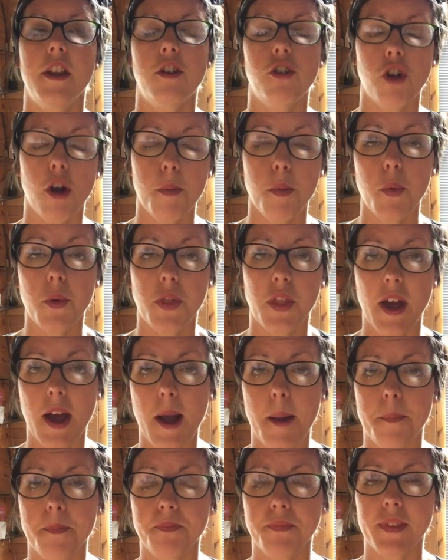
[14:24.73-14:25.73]
Trouble with
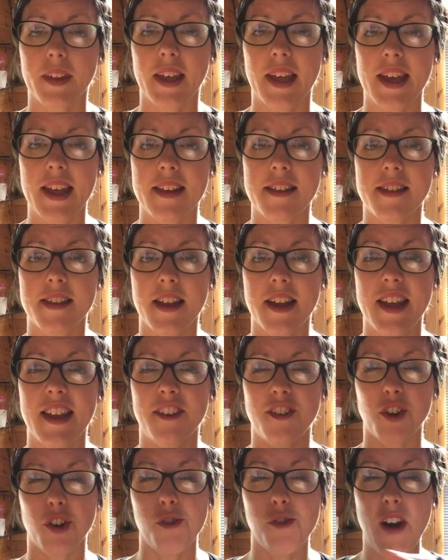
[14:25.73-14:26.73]
that is that
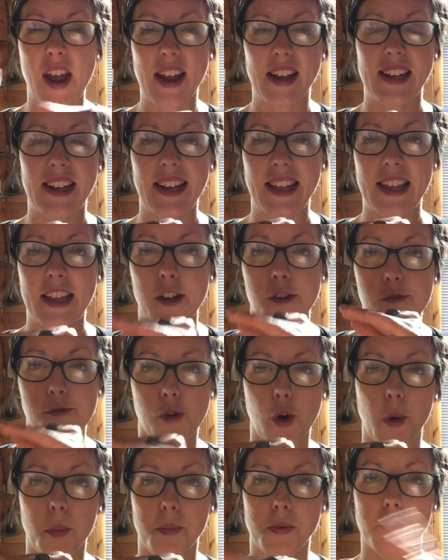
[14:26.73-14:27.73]
it directly
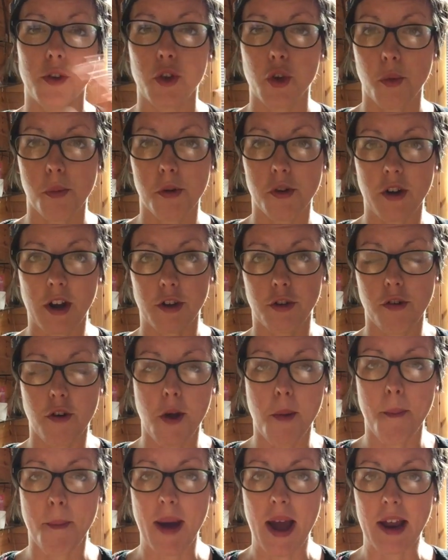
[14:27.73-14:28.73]
robs your
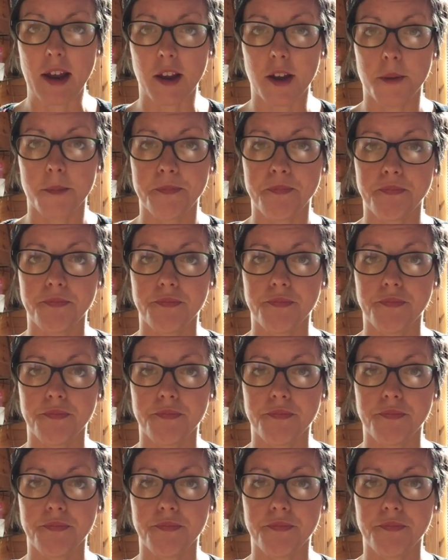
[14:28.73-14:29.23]
progesterone bank.